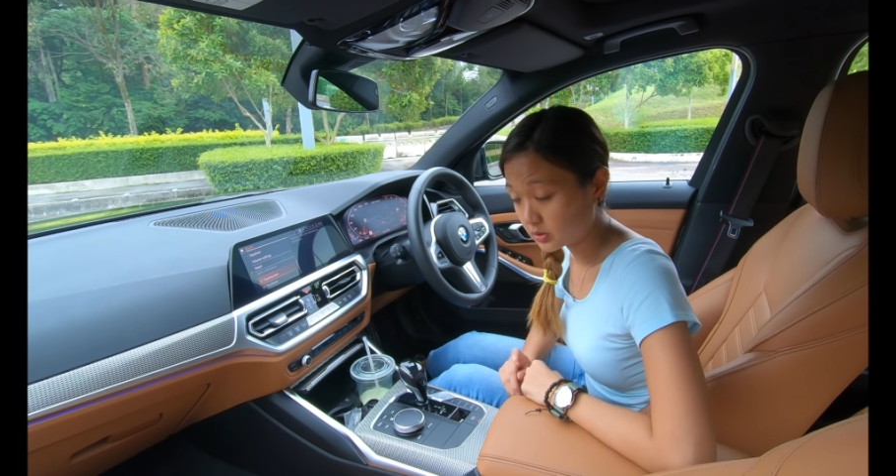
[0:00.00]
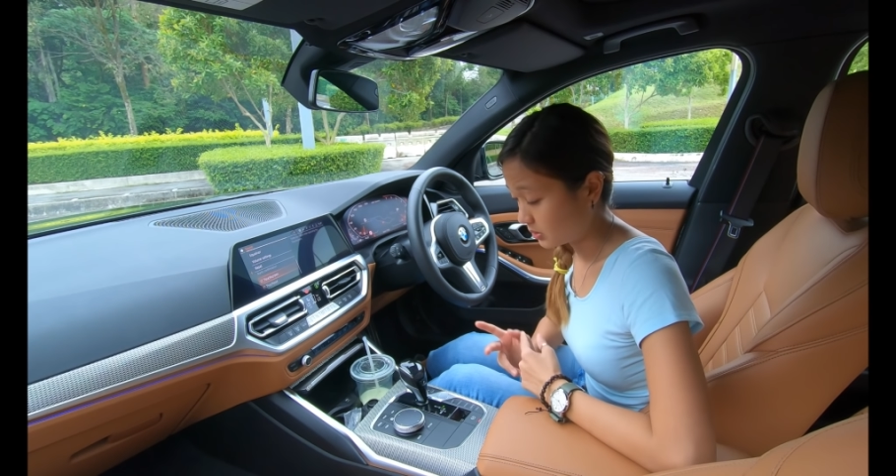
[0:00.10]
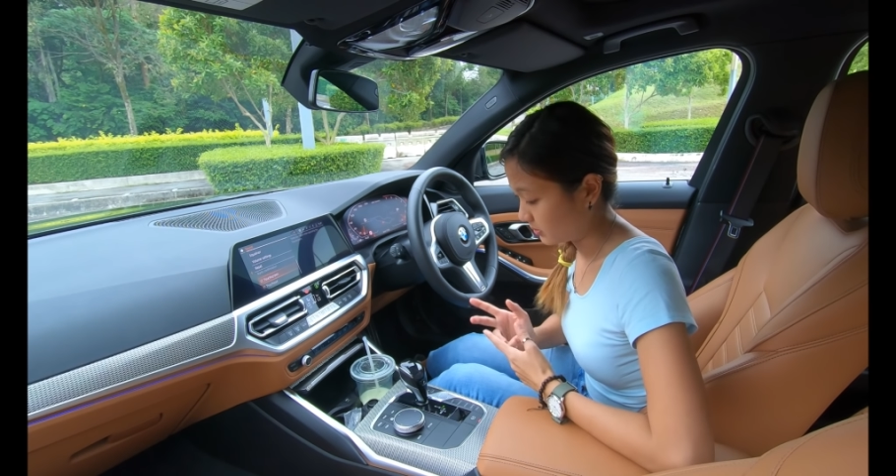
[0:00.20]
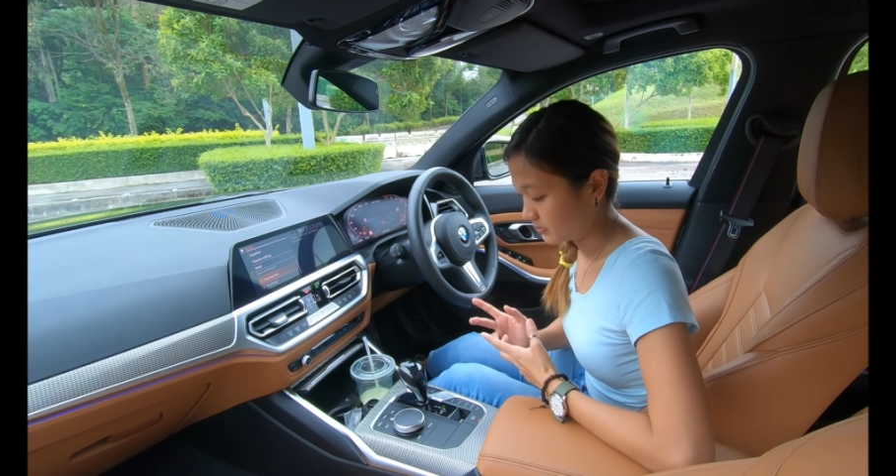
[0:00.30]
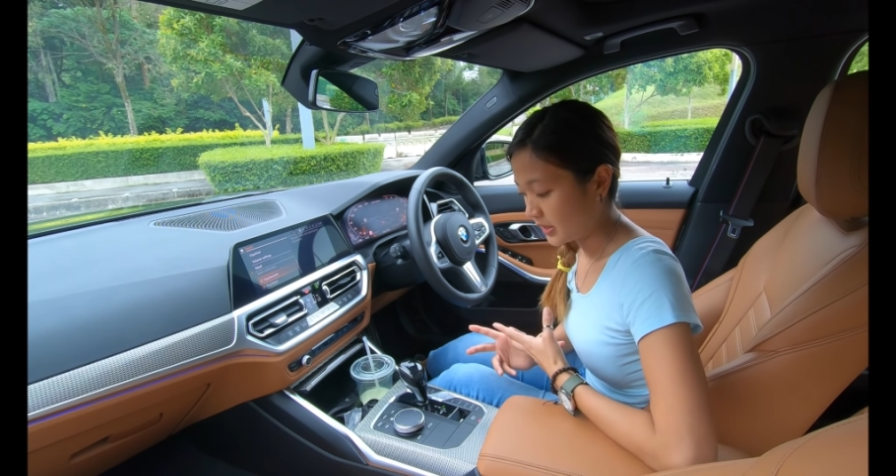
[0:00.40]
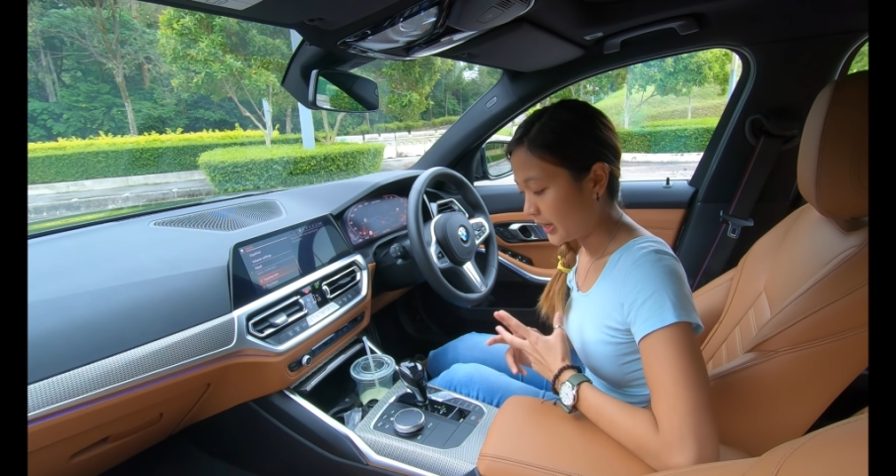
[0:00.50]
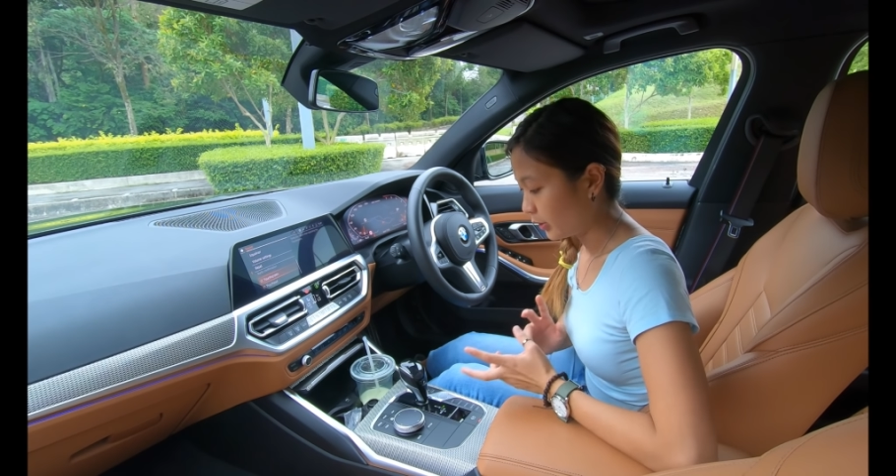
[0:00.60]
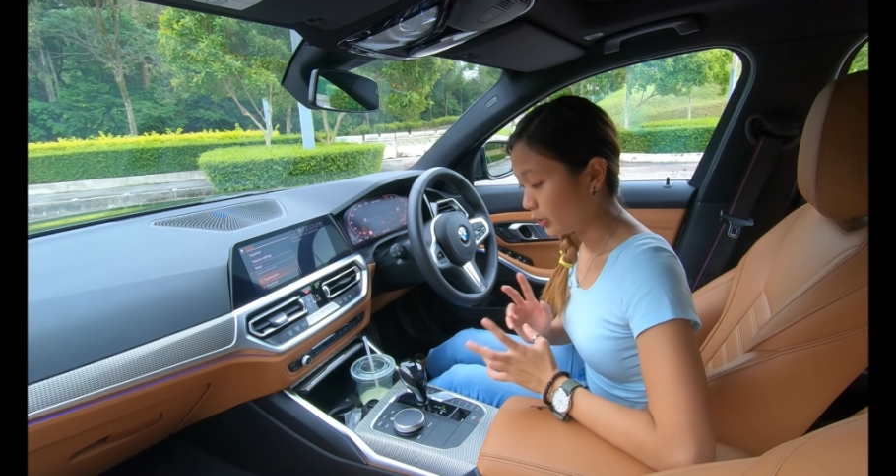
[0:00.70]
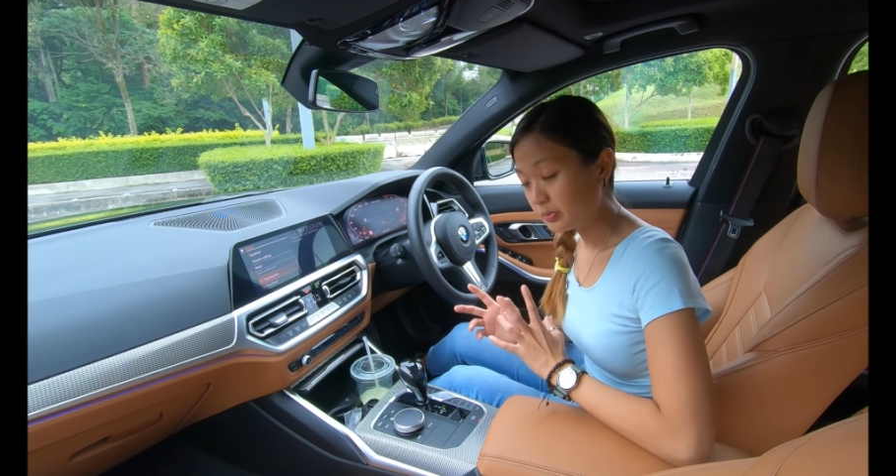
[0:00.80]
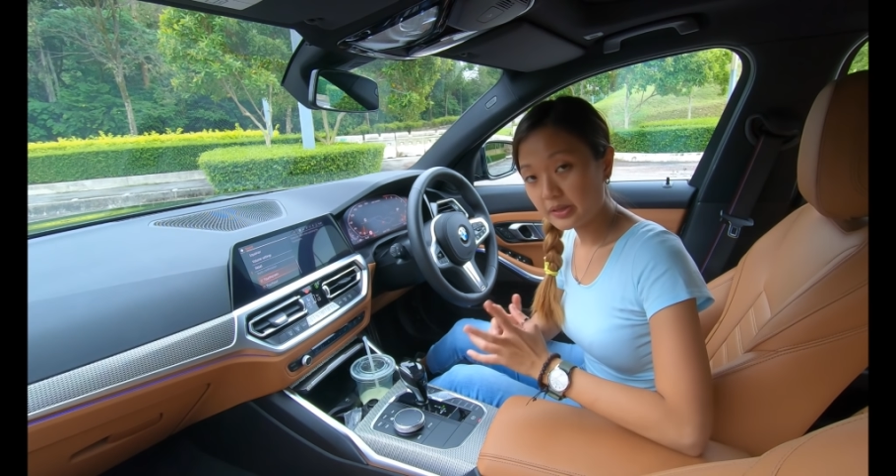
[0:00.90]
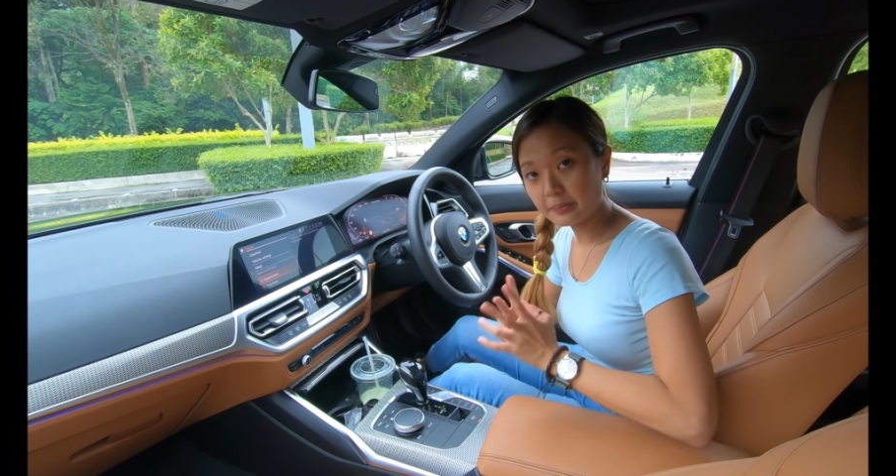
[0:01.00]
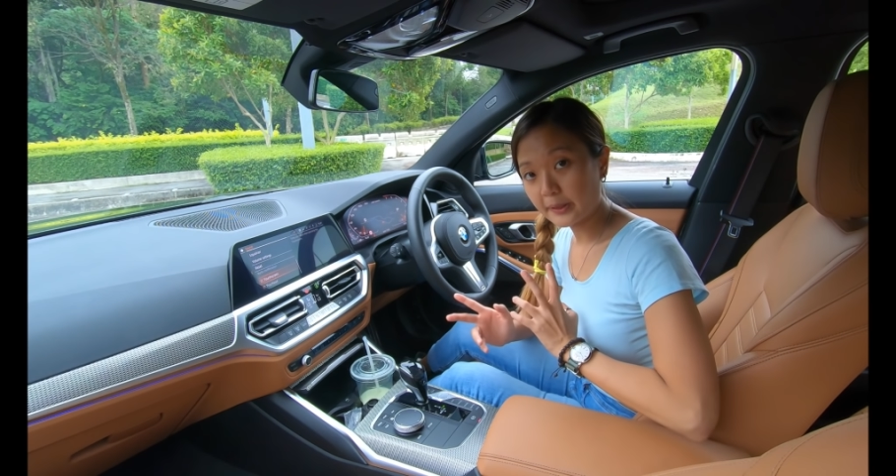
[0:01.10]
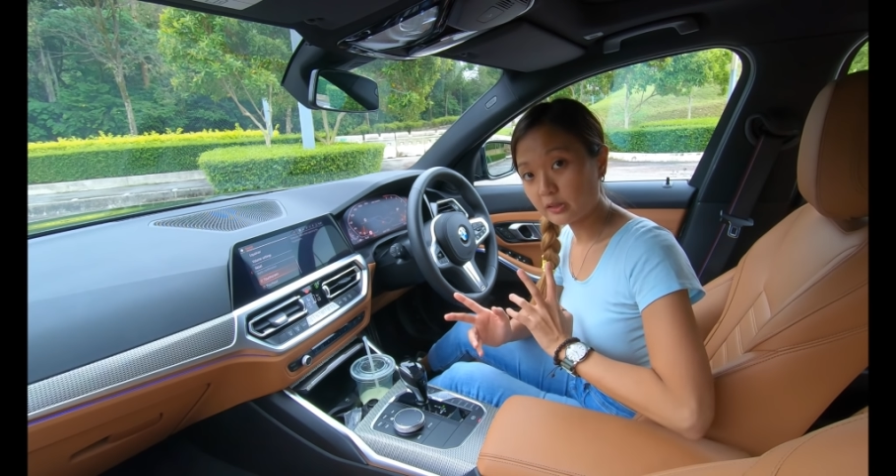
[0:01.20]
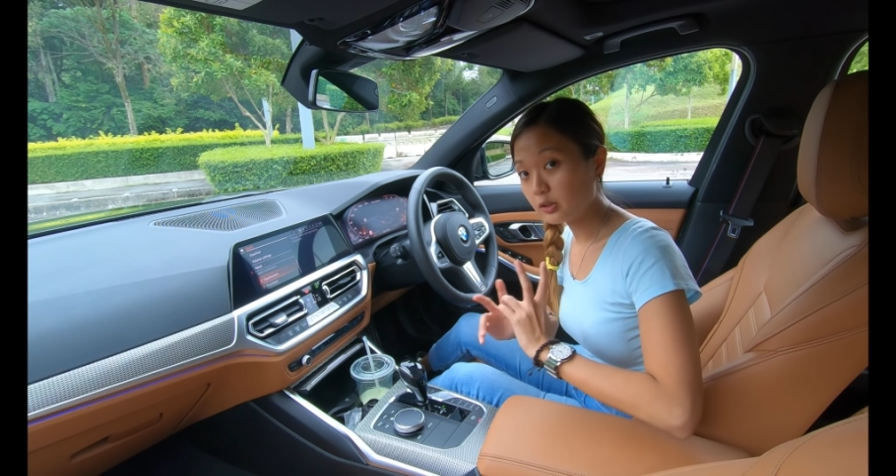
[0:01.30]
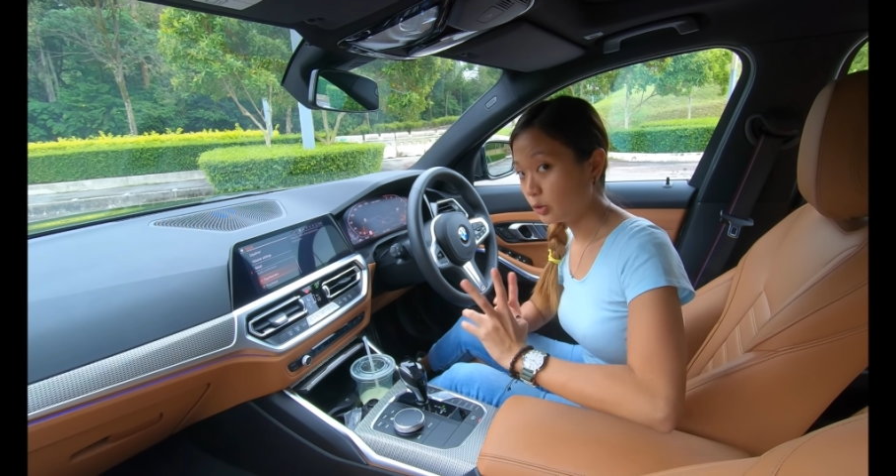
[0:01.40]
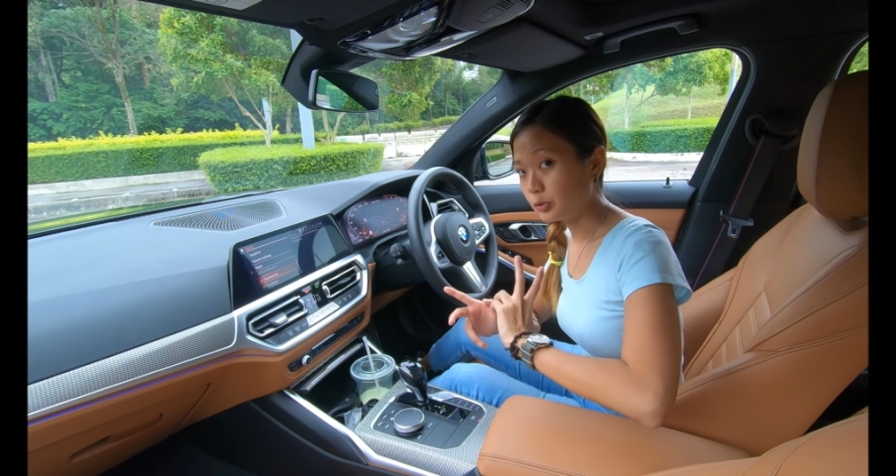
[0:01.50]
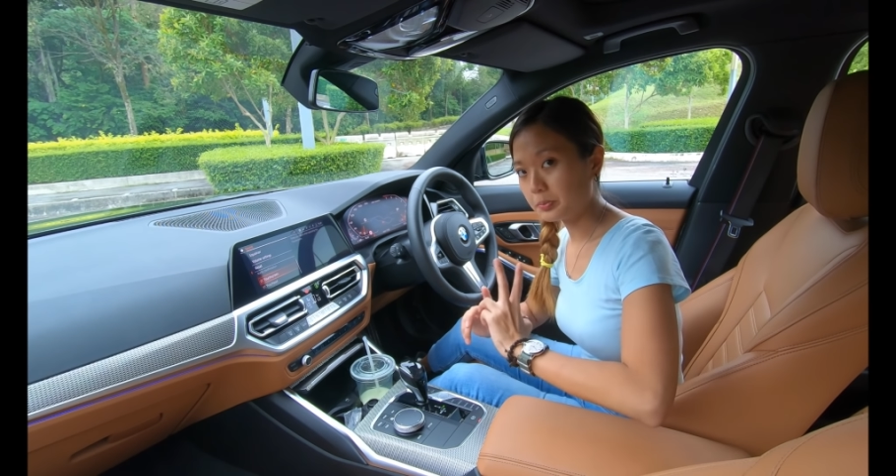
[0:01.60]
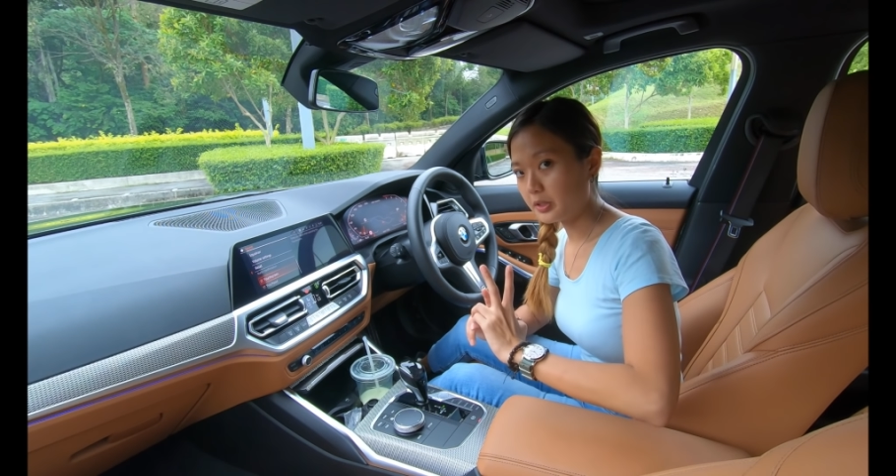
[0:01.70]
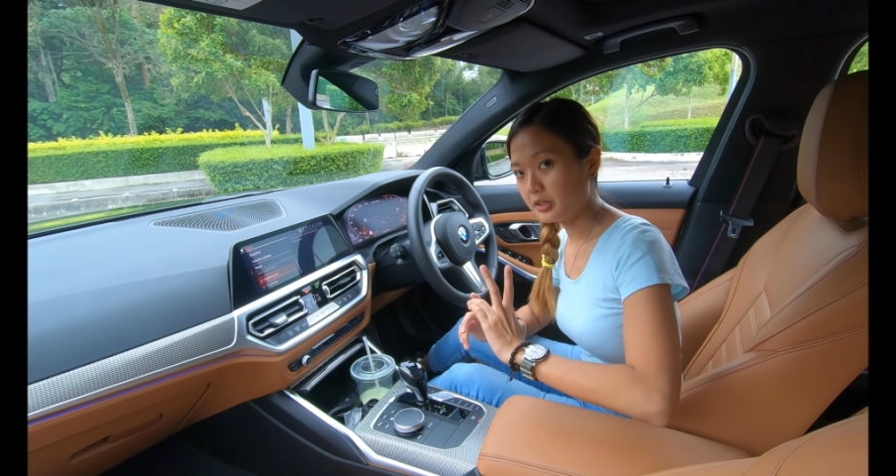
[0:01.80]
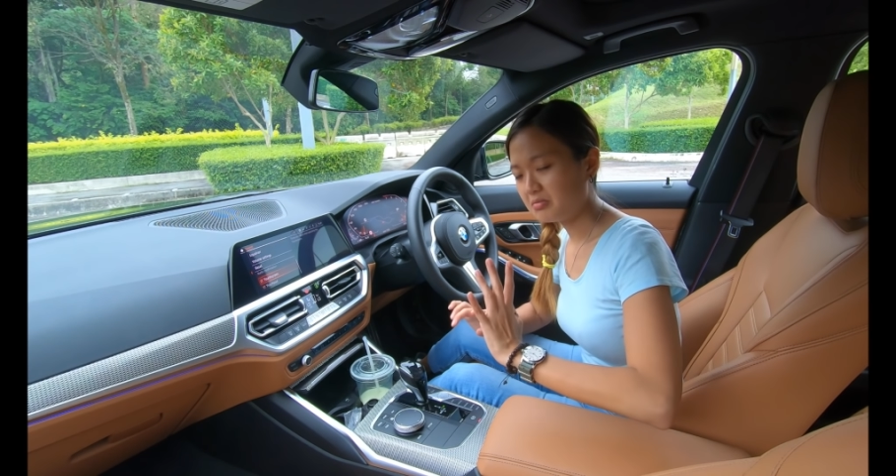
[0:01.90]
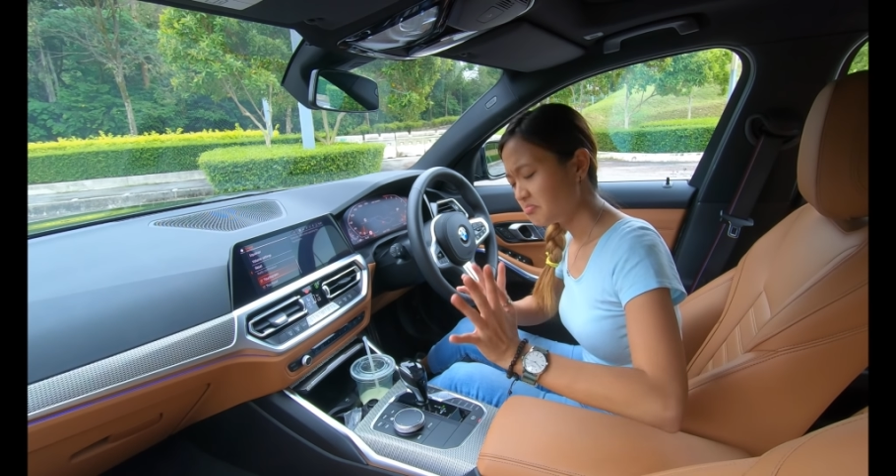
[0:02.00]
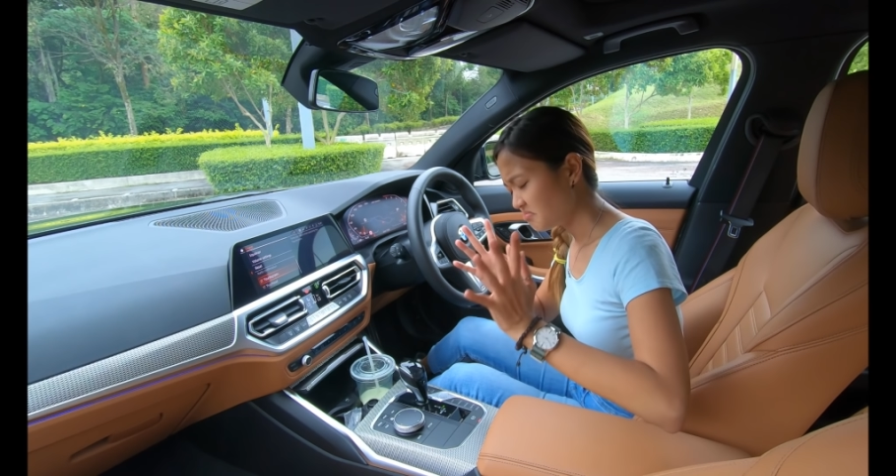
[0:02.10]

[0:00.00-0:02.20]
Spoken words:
So could be a pattern, could be dirt,